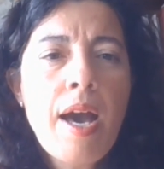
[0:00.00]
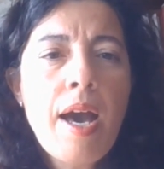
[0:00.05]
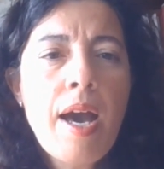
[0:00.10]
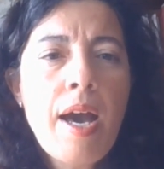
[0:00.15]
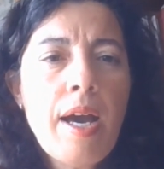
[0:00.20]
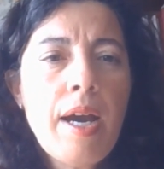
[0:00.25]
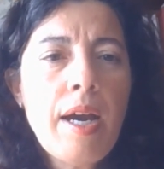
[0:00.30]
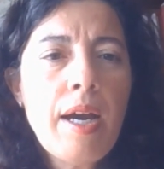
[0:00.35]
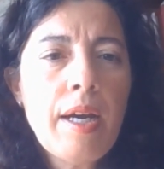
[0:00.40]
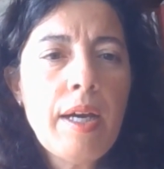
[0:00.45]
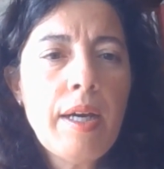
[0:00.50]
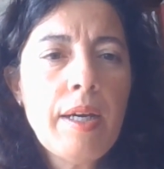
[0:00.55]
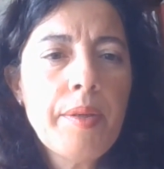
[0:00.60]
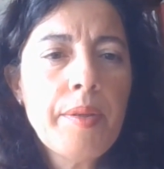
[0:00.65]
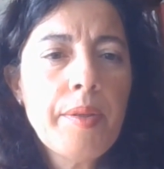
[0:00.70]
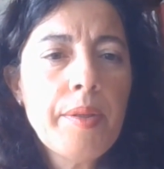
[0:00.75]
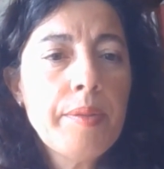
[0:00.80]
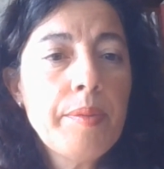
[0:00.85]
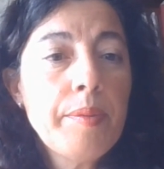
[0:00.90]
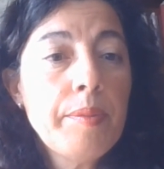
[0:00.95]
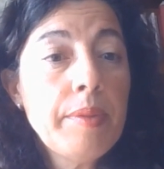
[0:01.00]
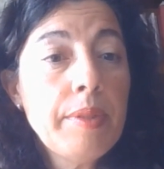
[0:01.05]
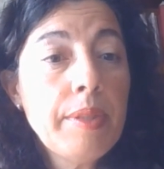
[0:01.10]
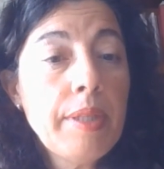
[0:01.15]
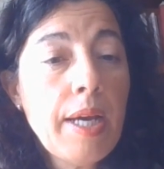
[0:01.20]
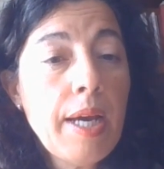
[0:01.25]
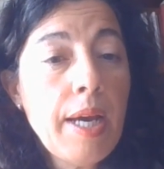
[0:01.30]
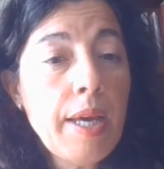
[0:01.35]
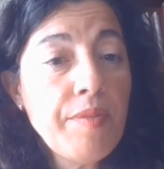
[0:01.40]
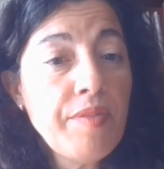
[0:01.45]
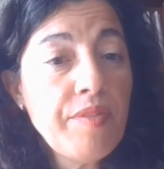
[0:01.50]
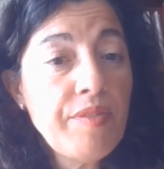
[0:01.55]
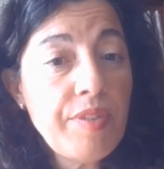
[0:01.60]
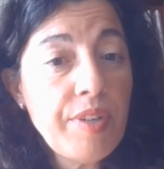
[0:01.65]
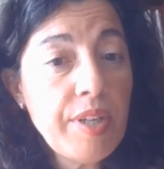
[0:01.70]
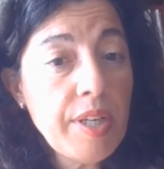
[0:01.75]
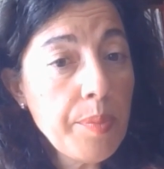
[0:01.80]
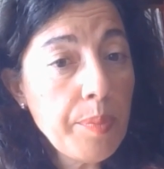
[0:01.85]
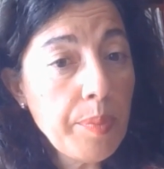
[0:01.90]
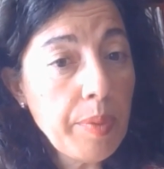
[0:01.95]
I'm
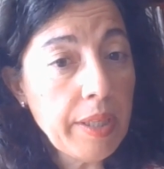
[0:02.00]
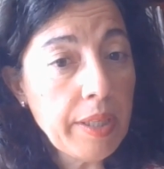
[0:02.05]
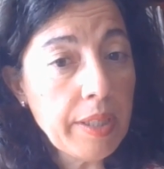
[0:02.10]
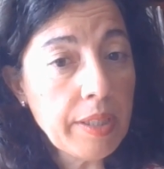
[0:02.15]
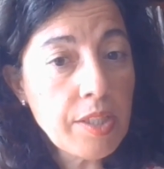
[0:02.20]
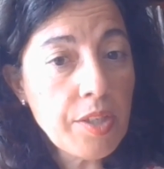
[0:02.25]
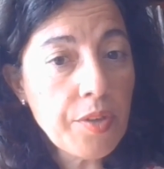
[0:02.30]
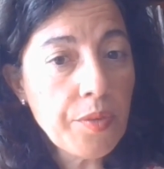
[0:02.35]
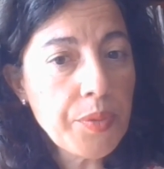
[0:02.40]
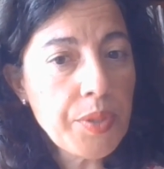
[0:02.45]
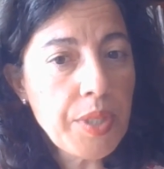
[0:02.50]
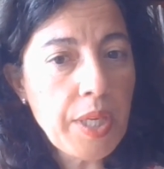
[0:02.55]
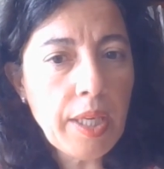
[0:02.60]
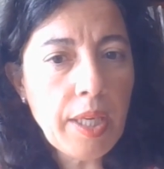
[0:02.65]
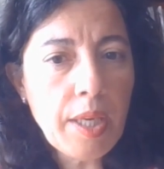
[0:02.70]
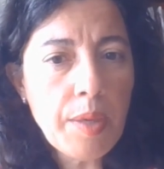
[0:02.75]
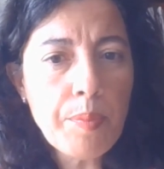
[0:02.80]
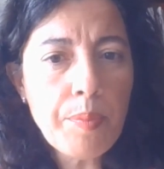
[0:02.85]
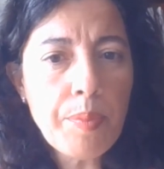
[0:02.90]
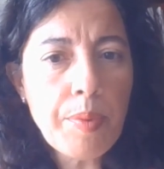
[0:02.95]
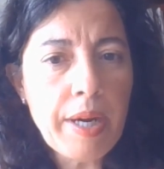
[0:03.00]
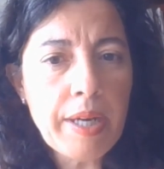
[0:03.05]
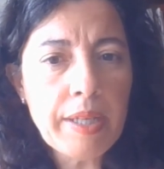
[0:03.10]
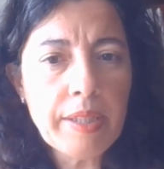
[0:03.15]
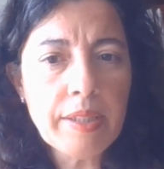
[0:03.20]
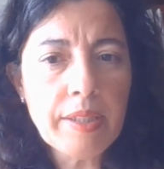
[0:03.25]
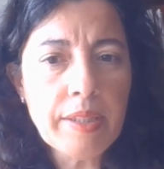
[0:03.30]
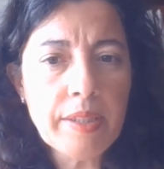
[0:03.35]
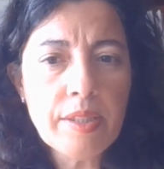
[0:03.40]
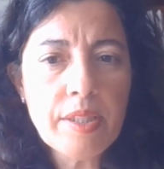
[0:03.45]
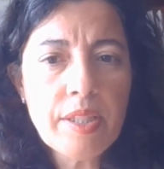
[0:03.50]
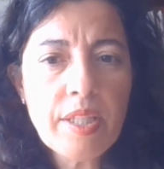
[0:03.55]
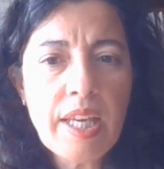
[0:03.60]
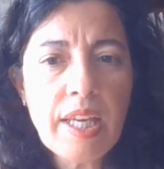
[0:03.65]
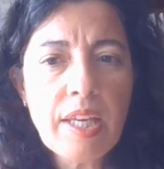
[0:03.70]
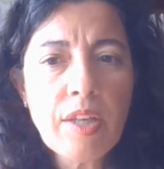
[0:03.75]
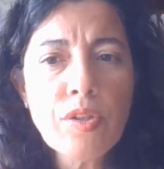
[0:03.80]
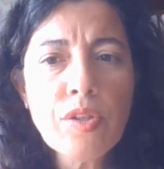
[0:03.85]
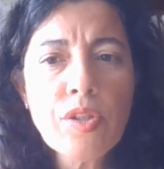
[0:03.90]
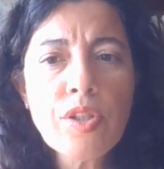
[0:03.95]
very pleased of taking part in the
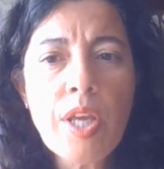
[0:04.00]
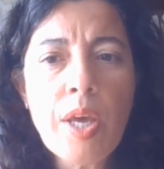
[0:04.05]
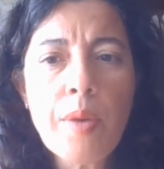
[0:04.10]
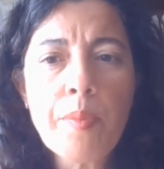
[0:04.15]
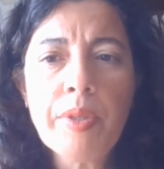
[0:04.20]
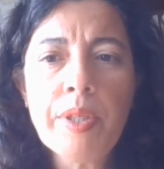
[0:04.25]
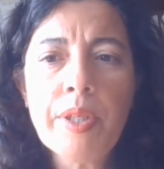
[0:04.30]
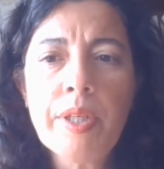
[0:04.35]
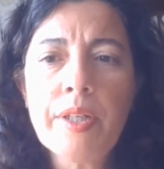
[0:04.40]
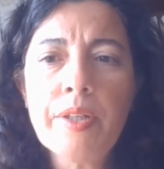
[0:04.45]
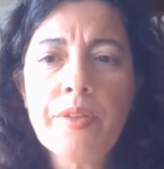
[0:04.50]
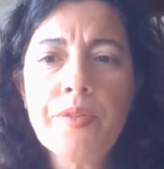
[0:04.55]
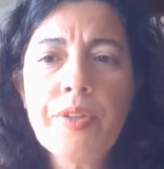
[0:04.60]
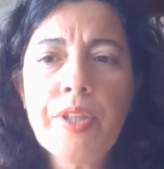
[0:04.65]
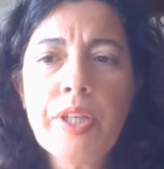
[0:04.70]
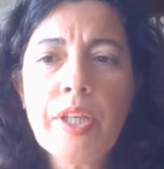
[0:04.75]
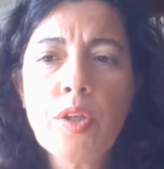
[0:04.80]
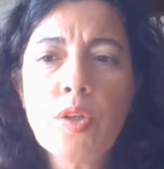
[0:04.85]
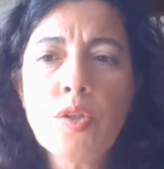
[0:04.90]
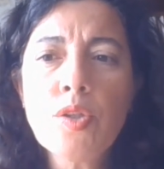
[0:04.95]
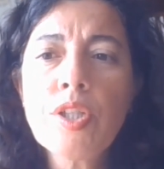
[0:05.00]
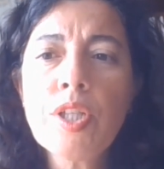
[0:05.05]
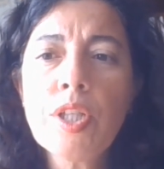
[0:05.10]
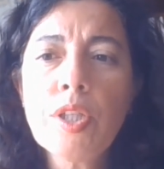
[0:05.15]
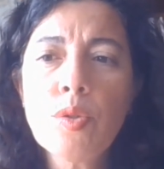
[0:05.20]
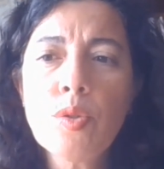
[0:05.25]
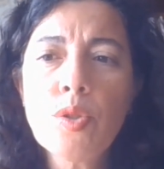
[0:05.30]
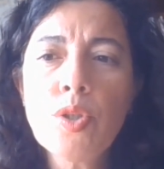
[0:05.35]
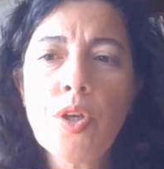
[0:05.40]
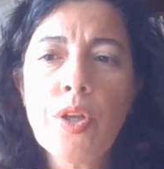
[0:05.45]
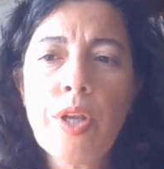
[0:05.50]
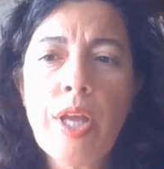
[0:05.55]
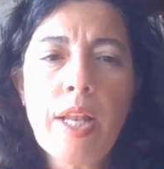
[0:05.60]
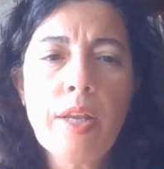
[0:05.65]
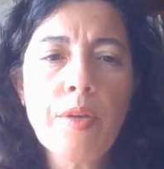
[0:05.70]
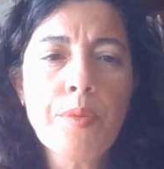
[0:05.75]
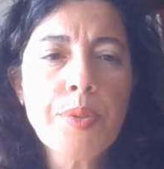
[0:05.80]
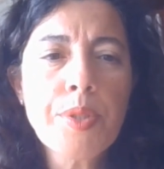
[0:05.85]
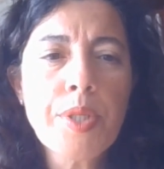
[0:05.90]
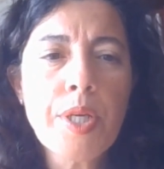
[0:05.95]
second seminar of the
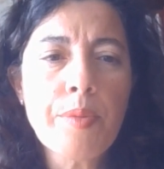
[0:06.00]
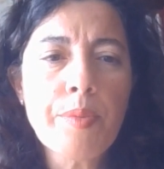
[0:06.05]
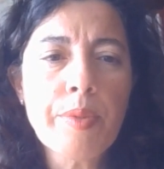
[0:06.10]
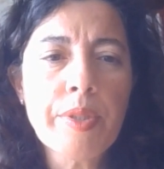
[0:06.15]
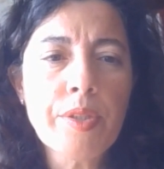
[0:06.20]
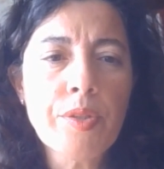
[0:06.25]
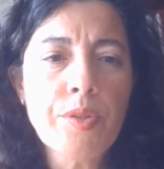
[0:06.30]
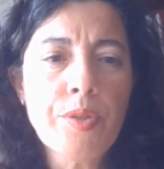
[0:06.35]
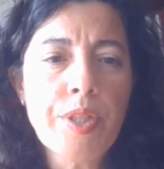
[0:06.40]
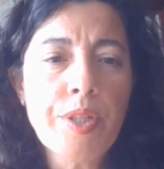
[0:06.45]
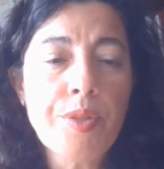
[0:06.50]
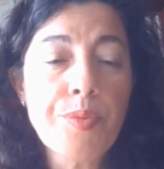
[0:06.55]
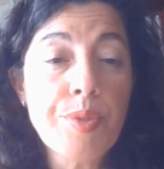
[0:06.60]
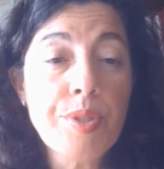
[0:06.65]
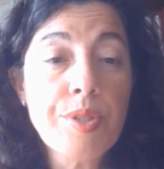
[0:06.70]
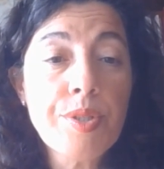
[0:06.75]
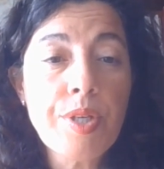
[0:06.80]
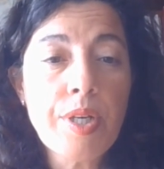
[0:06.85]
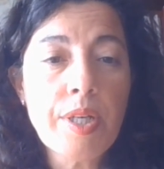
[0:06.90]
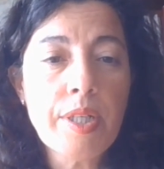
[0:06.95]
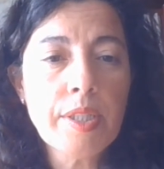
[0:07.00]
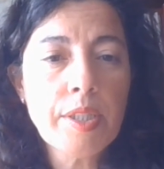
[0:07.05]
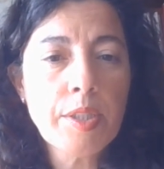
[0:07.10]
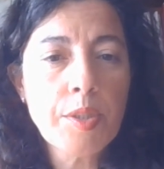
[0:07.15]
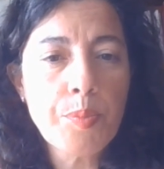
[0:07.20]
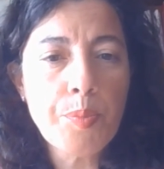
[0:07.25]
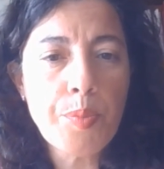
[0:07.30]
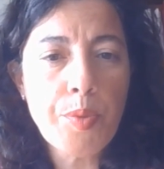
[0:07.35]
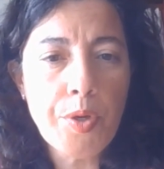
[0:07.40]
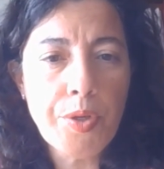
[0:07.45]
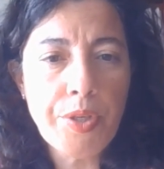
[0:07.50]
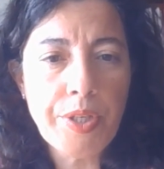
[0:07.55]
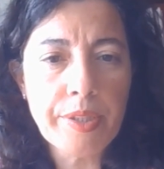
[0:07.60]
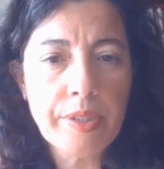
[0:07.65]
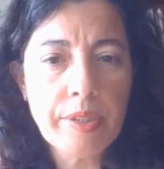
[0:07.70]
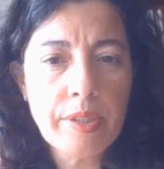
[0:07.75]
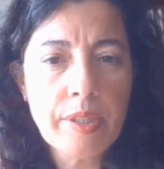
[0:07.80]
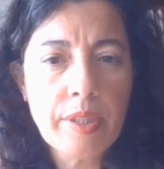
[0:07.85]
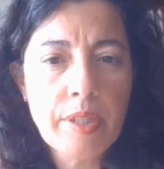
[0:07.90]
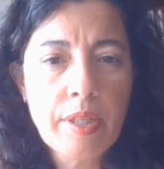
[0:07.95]
Constitutional Observatório research
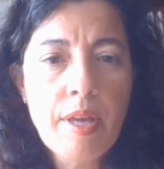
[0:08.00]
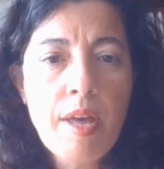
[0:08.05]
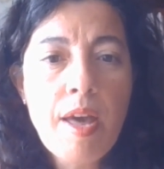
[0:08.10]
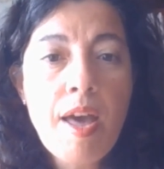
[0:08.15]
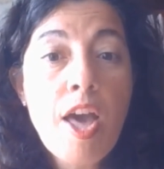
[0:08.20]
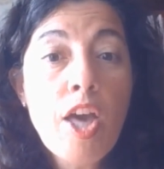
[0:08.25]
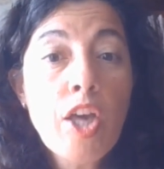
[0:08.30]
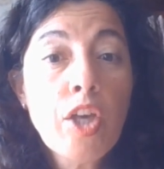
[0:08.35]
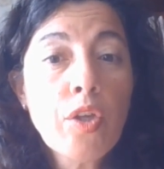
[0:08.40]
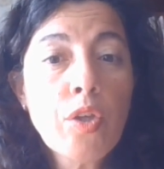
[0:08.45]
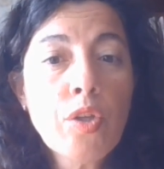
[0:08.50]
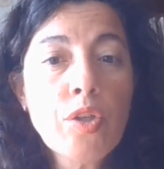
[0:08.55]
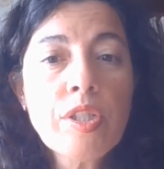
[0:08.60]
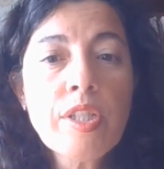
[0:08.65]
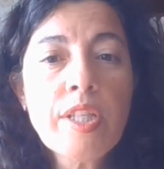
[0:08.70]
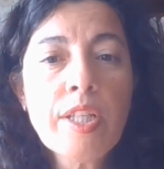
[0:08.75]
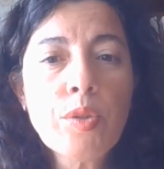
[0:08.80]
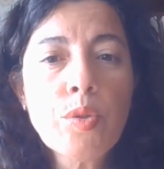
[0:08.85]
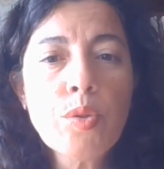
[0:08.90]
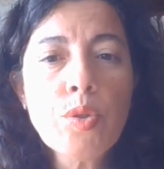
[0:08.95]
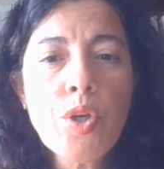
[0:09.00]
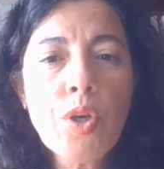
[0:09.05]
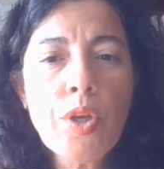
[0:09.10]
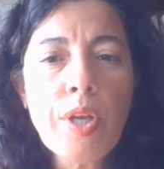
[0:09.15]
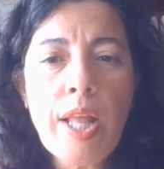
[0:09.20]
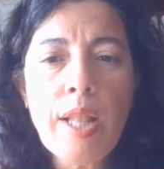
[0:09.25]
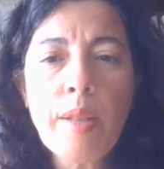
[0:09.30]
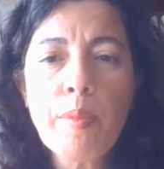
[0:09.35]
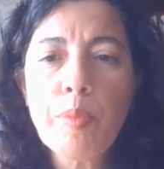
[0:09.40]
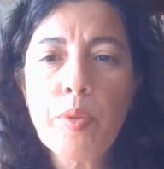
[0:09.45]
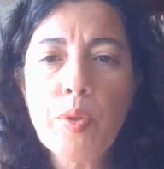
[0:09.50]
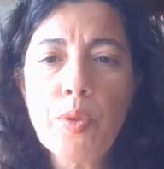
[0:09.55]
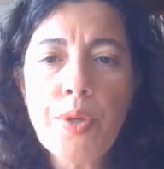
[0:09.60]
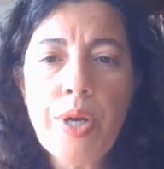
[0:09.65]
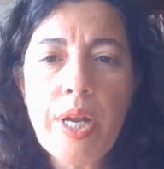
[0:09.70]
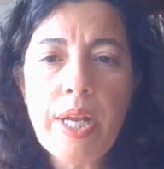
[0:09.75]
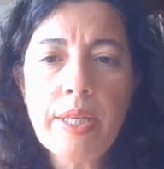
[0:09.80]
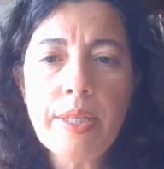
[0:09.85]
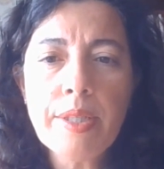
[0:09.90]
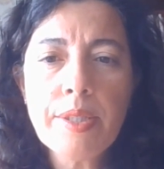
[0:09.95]
project, Constitutional
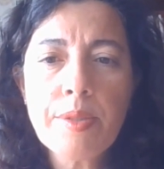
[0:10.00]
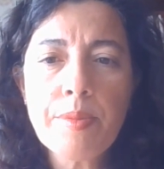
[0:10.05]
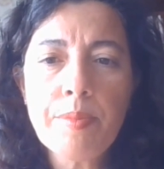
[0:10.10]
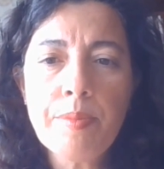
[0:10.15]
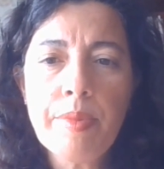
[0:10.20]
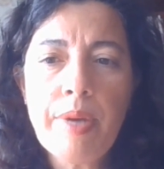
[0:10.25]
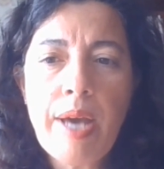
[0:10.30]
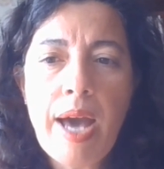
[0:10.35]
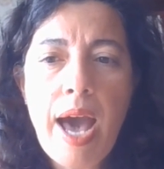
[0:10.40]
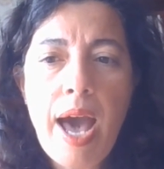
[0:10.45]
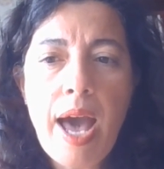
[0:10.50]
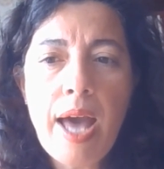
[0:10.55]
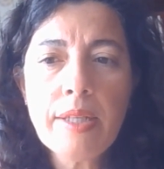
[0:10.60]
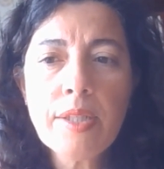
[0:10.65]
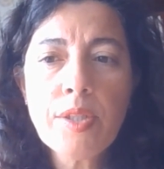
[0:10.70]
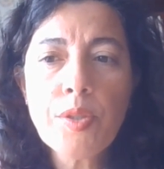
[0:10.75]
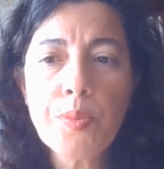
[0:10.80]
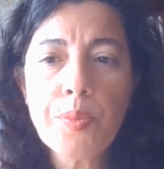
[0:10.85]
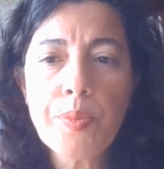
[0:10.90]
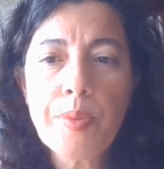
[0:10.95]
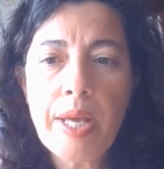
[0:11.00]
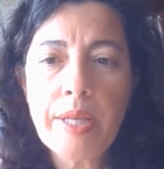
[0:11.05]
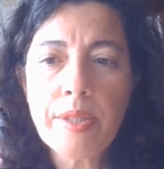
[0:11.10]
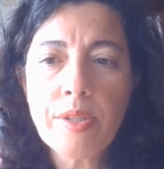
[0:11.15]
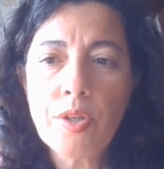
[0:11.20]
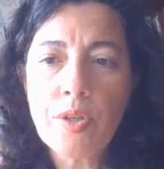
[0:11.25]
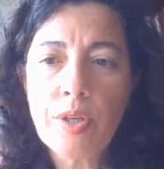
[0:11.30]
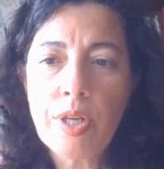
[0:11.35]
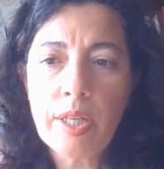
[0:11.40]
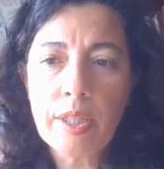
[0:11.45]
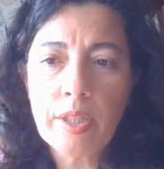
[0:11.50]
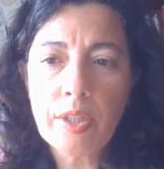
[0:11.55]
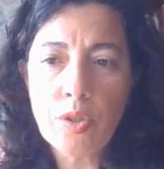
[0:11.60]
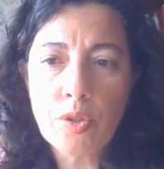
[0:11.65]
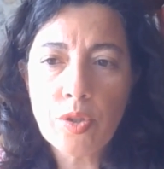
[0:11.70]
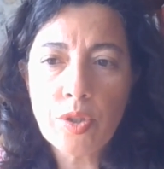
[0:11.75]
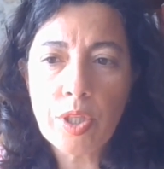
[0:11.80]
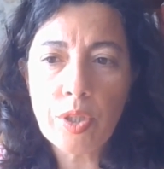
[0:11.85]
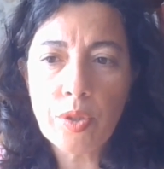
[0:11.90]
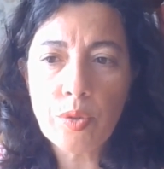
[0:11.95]
Pluralism and Subnational
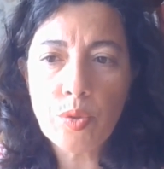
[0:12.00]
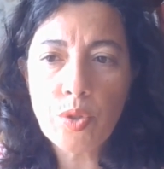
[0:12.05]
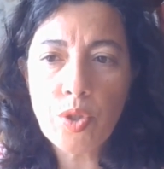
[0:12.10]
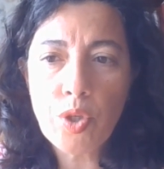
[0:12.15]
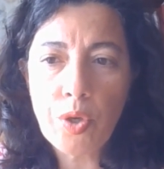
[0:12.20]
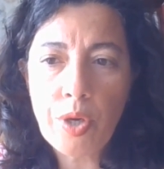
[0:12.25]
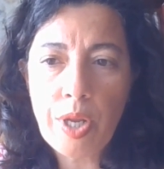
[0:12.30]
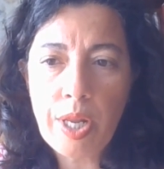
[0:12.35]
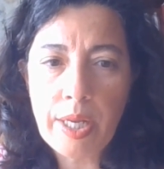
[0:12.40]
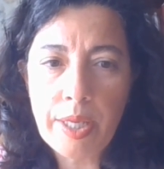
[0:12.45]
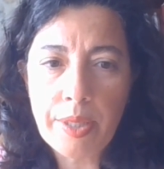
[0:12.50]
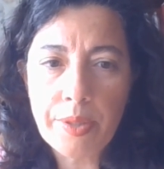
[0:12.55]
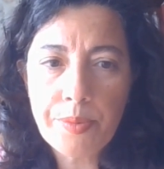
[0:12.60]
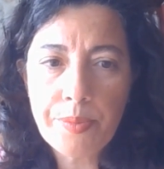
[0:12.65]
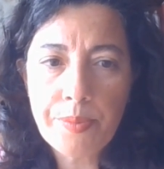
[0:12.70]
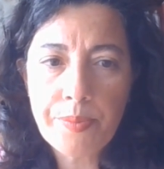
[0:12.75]
Constitutionalism,